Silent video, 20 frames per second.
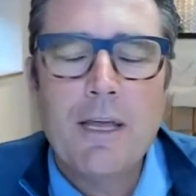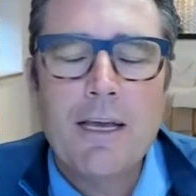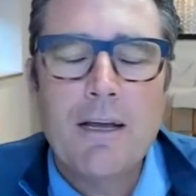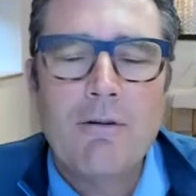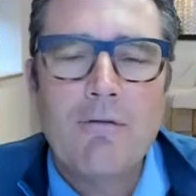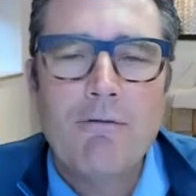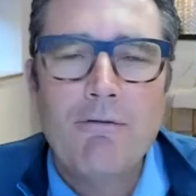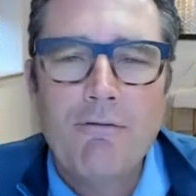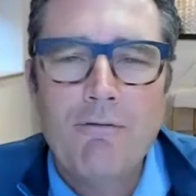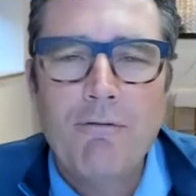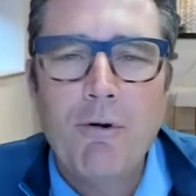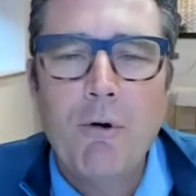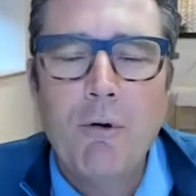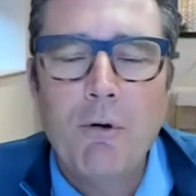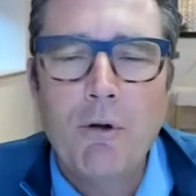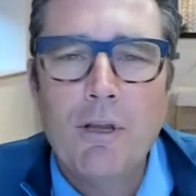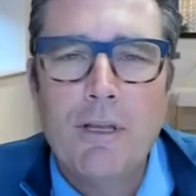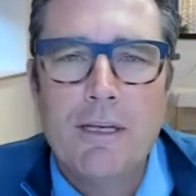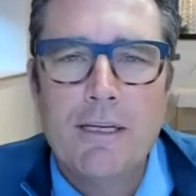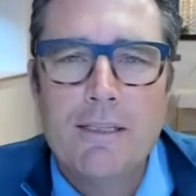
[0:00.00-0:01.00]

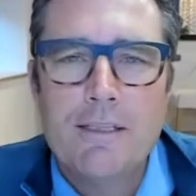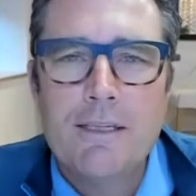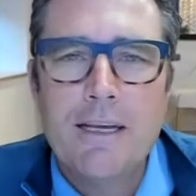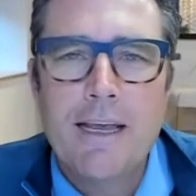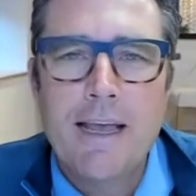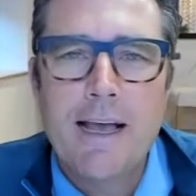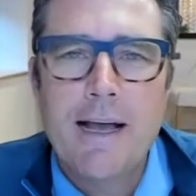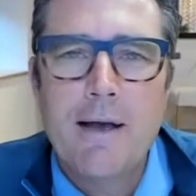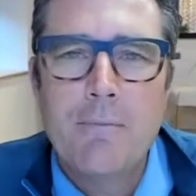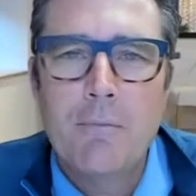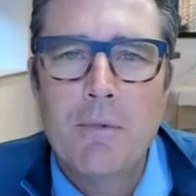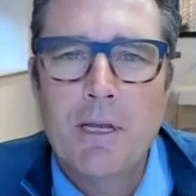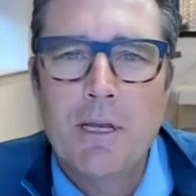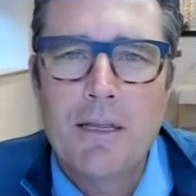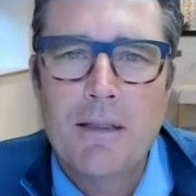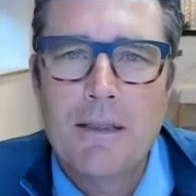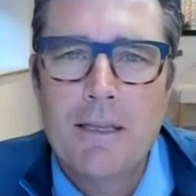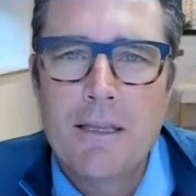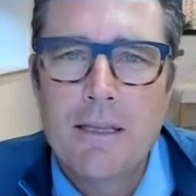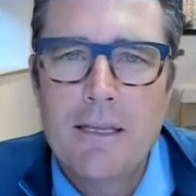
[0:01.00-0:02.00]
full exam
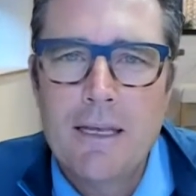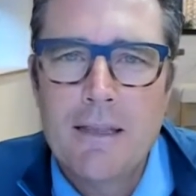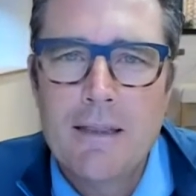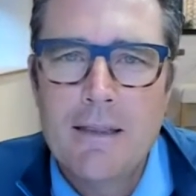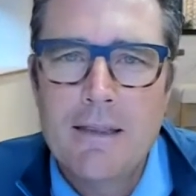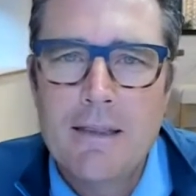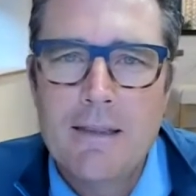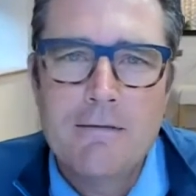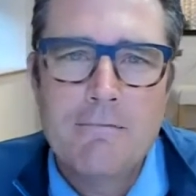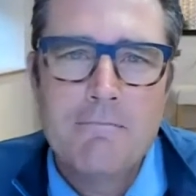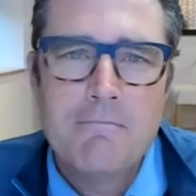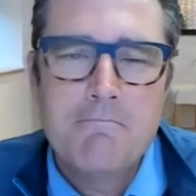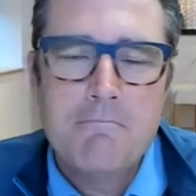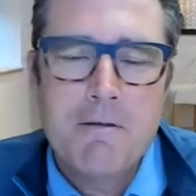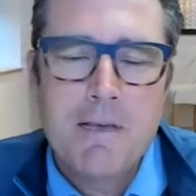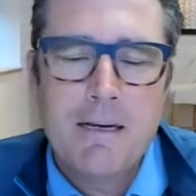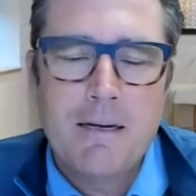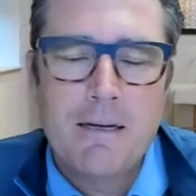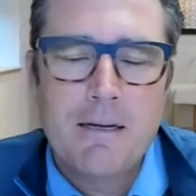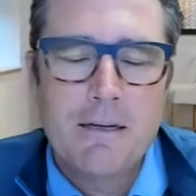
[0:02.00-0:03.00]
in
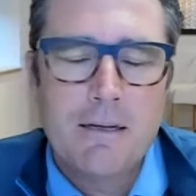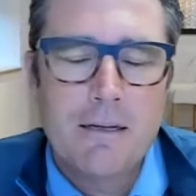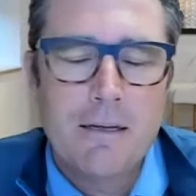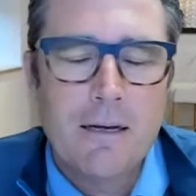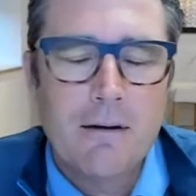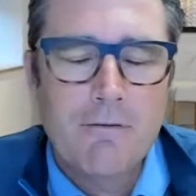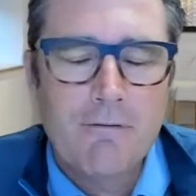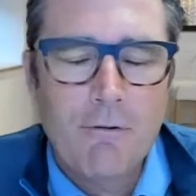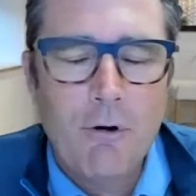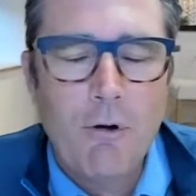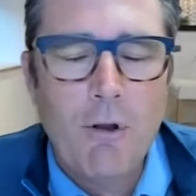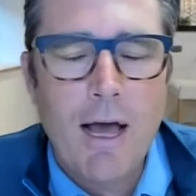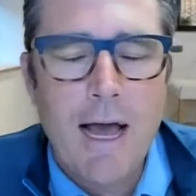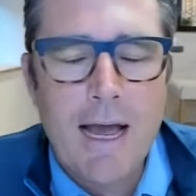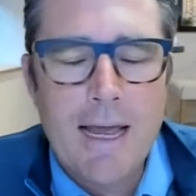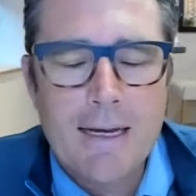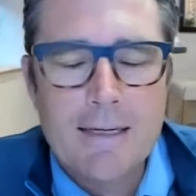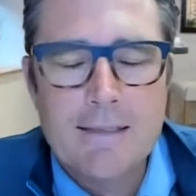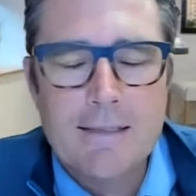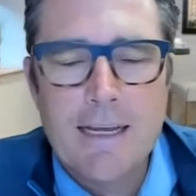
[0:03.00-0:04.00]
a full
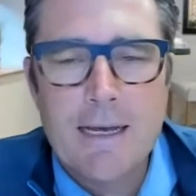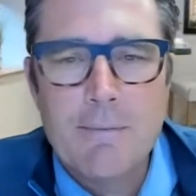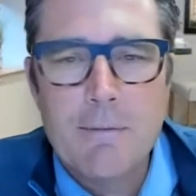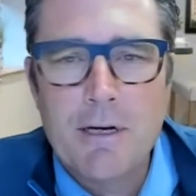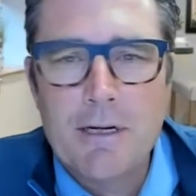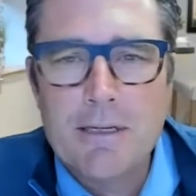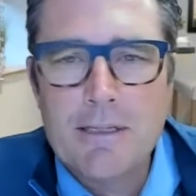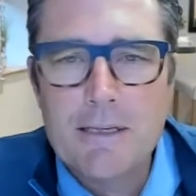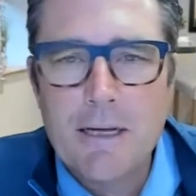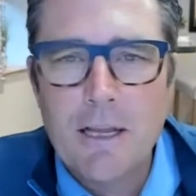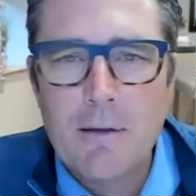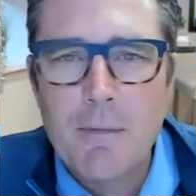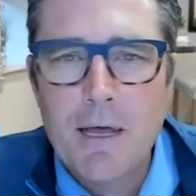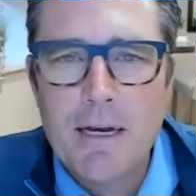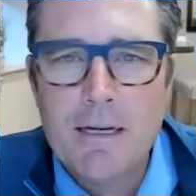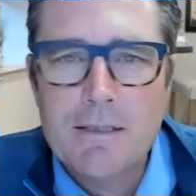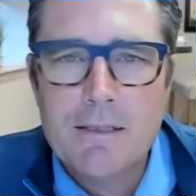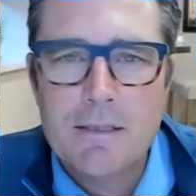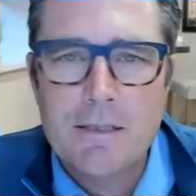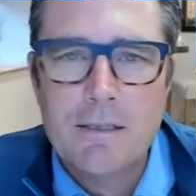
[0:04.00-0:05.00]
eye exam in a
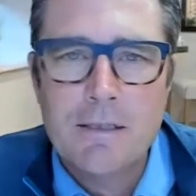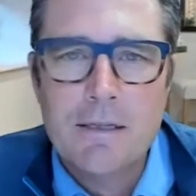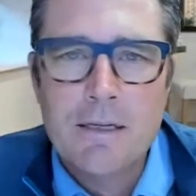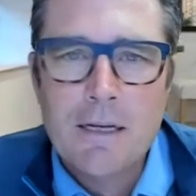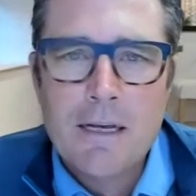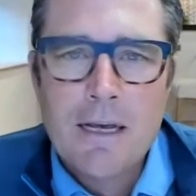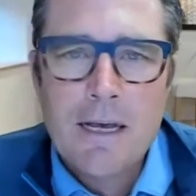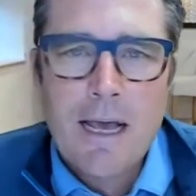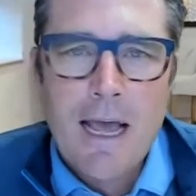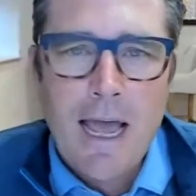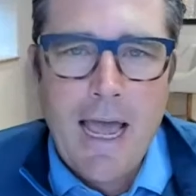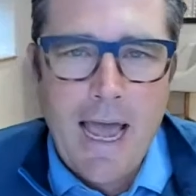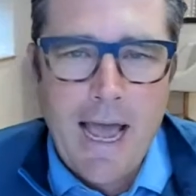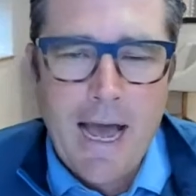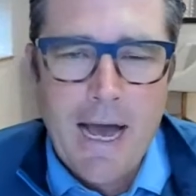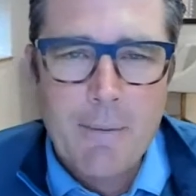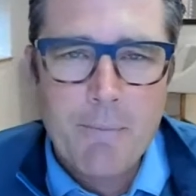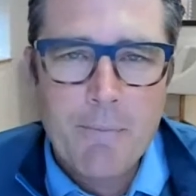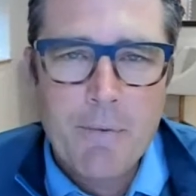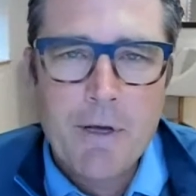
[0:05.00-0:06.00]
telemedicine
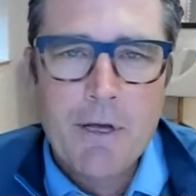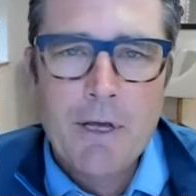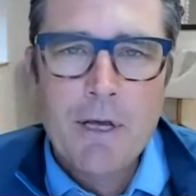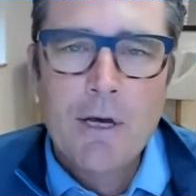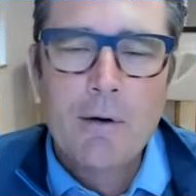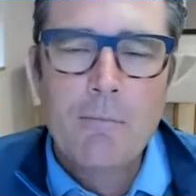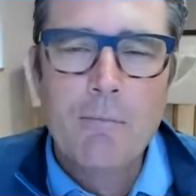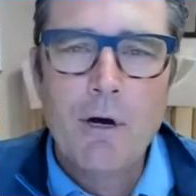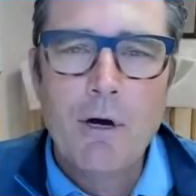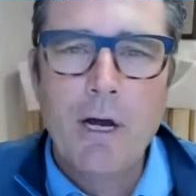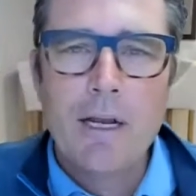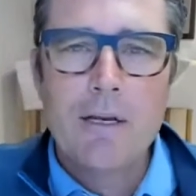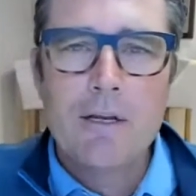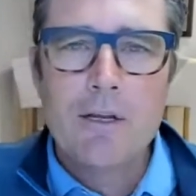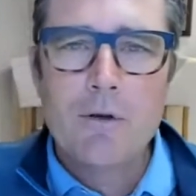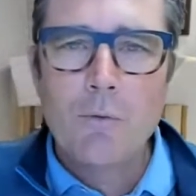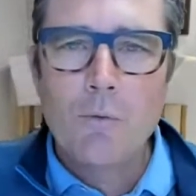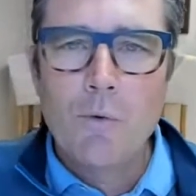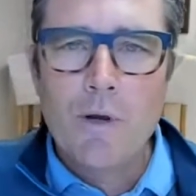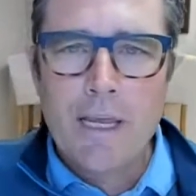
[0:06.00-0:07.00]
app, but
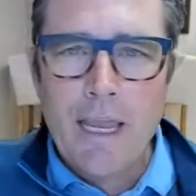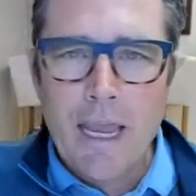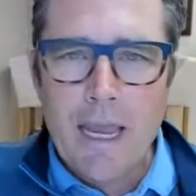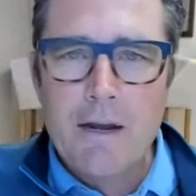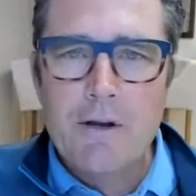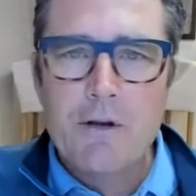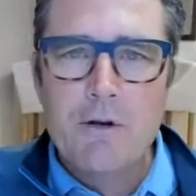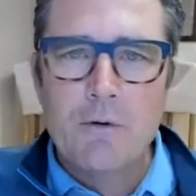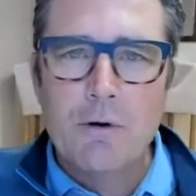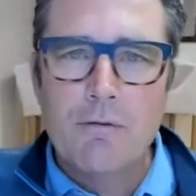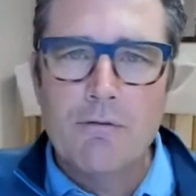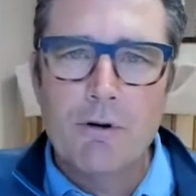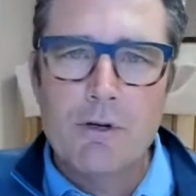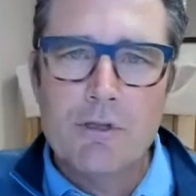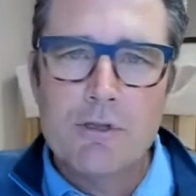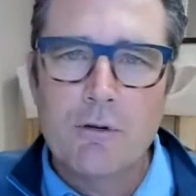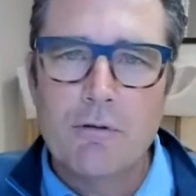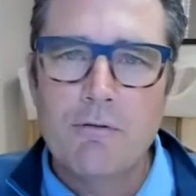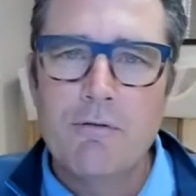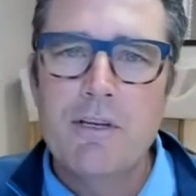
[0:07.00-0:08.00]
we can do a
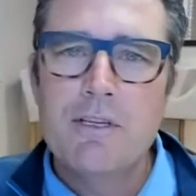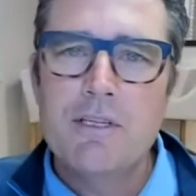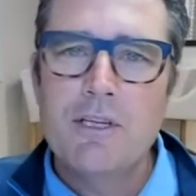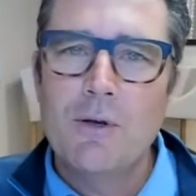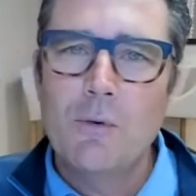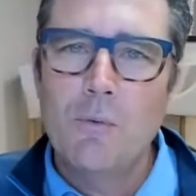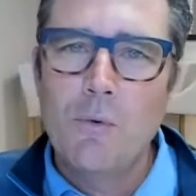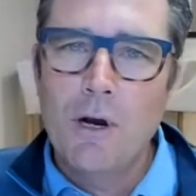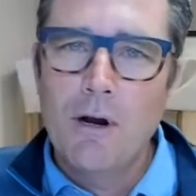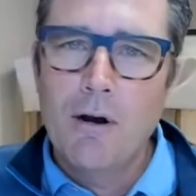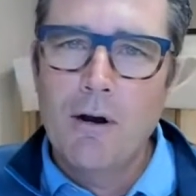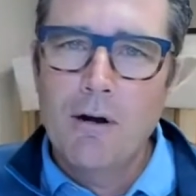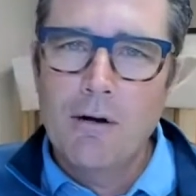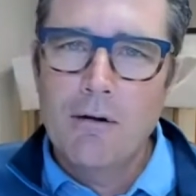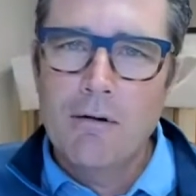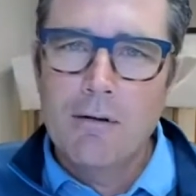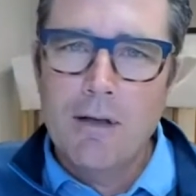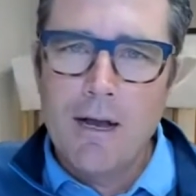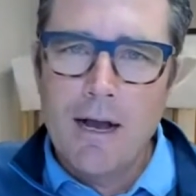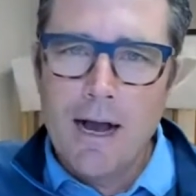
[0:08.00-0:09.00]
virtual visit
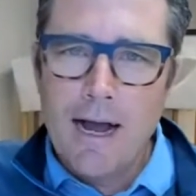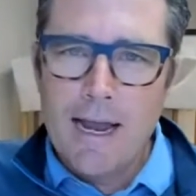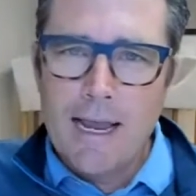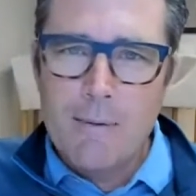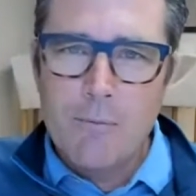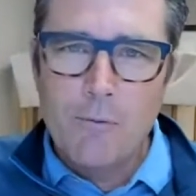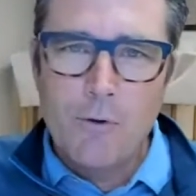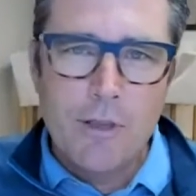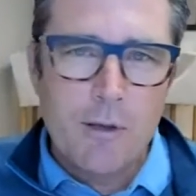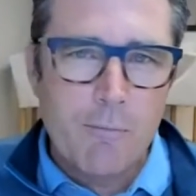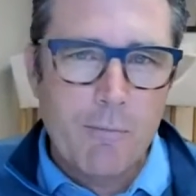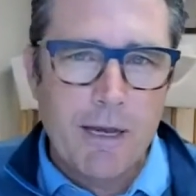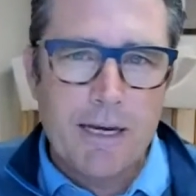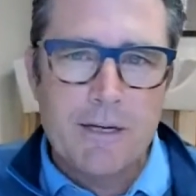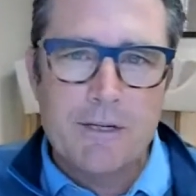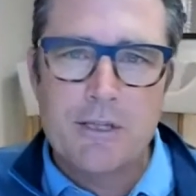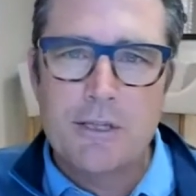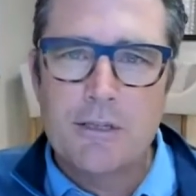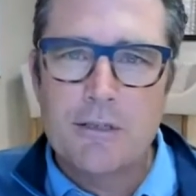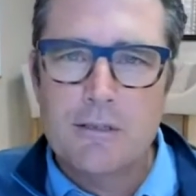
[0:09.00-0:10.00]
where I am with a
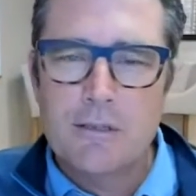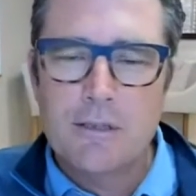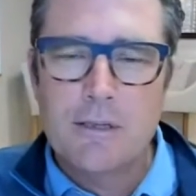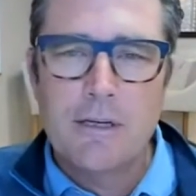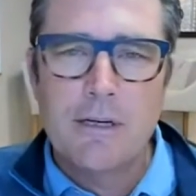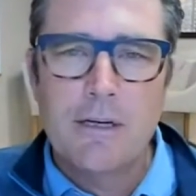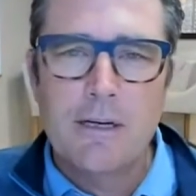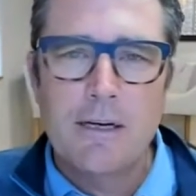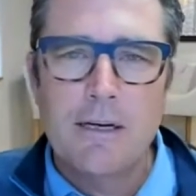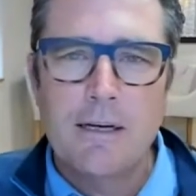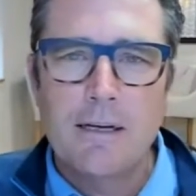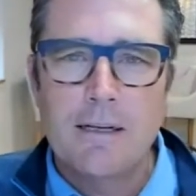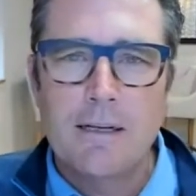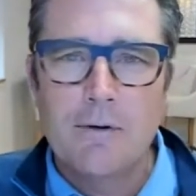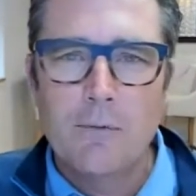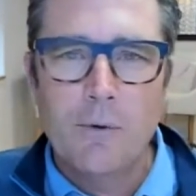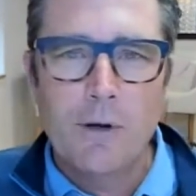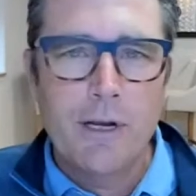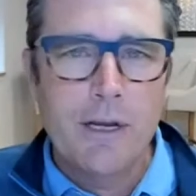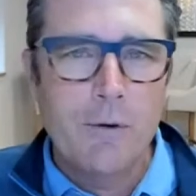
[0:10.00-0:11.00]
patient.
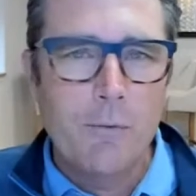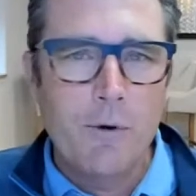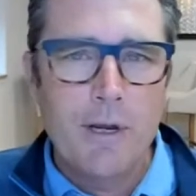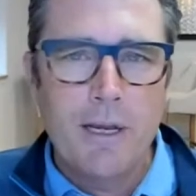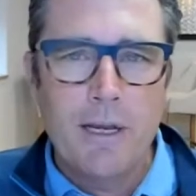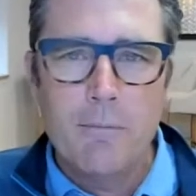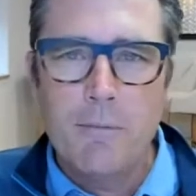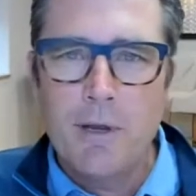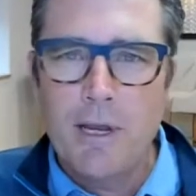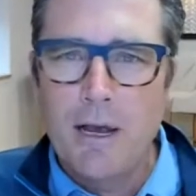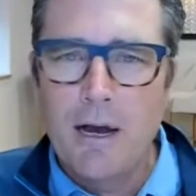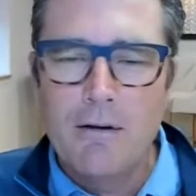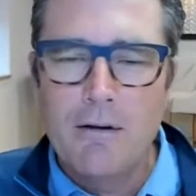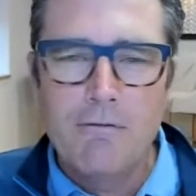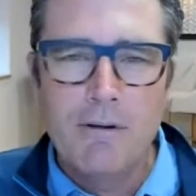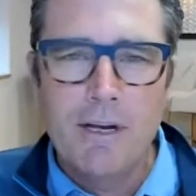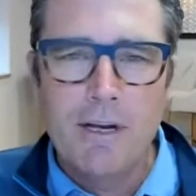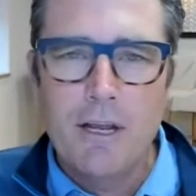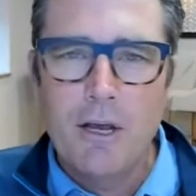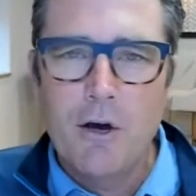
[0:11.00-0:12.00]
We can be
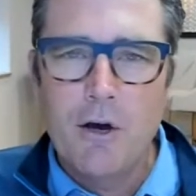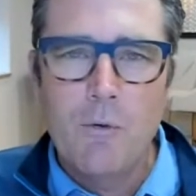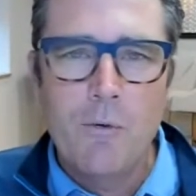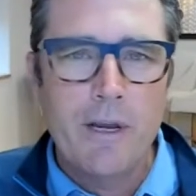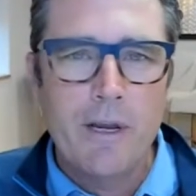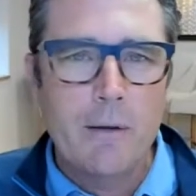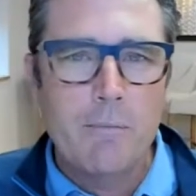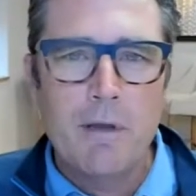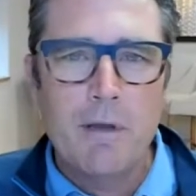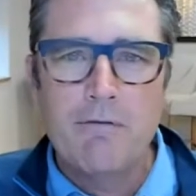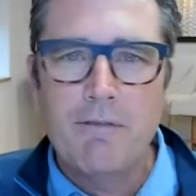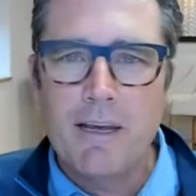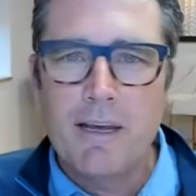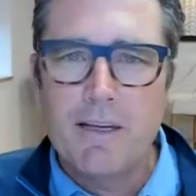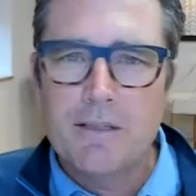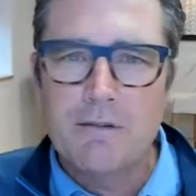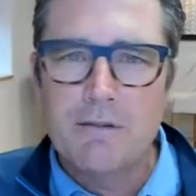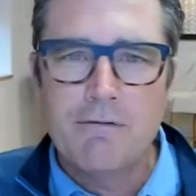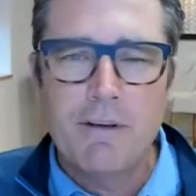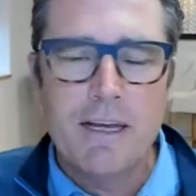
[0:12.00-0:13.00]
on video, we can be
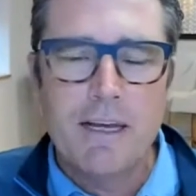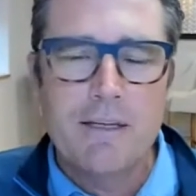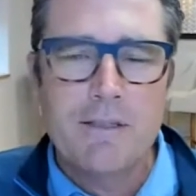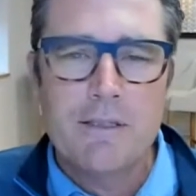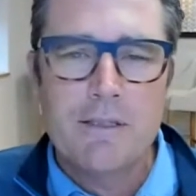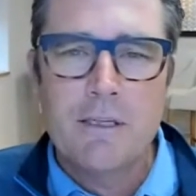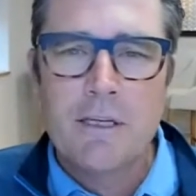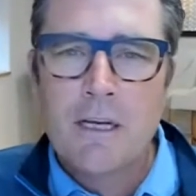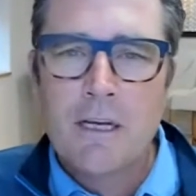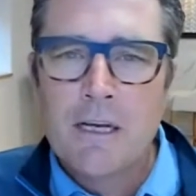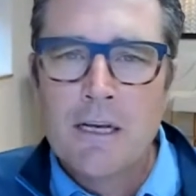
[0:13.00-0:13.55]
face to face.